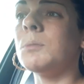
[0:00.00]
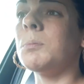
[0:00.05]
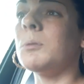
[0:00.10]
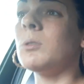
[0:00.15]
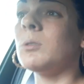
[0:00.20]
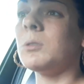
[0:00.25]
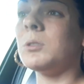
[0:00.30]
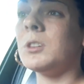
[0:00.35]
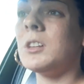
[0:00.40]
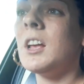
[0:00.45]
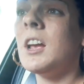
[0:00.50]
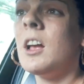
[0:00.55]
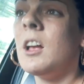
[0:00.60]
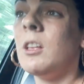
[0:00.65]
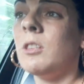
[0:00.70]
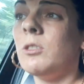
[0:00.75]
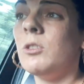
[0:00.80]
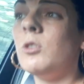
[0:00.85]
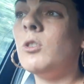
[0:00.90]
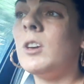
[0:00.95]
because
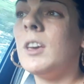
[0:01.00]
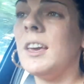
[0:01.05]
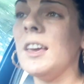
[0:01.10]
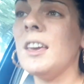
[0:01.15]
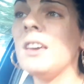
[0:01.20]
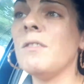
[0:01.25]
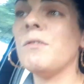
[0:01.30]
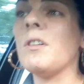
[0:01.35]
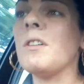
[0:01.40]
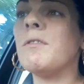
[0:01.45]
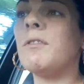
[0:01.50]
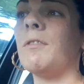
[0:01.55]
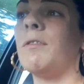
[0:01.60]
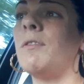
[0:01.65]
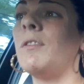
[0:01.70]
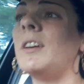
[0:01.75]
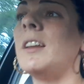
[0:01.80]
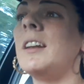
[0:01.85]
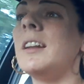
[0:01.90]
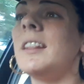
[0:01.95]
you can give
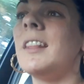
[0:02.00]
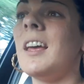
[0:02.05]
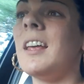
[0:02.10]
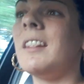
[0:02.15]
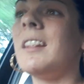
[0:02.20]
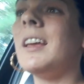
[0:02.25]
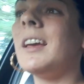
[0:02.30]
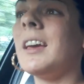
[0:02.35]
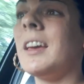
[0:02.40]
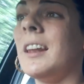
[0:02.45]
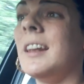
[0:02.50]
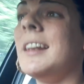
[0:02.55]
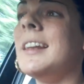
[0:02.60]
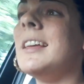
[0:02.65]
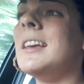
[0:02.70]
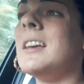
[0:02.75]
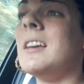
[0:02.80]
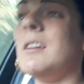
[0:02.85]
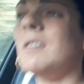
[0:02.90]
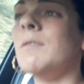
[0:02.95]
everything and they can
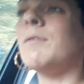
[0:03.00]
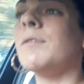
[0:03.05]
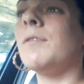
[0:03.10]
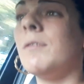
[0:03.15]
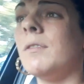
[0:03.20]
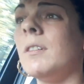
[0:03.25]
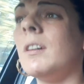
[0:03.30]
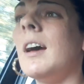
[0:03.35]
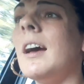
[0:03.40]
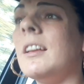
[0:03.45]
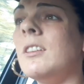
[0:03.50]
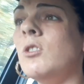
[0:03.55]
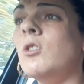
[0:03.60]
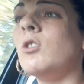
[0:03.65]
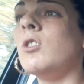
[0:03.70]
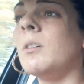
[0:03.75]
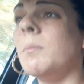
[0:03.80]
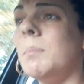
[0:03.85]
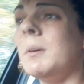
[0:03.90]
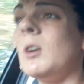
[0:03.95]
leave, and you can be